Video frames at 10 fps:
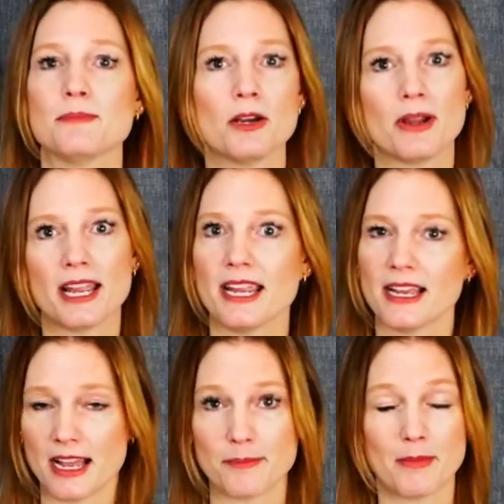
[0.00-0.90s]
no hate
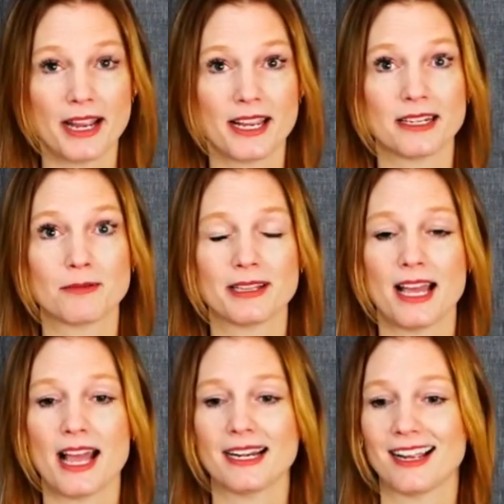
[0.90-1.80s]
on my end with
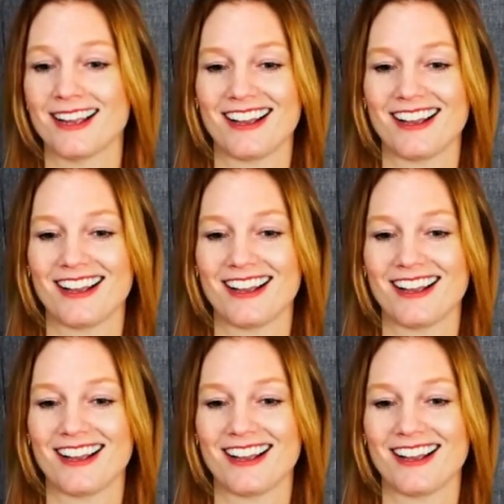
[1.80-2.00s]
that.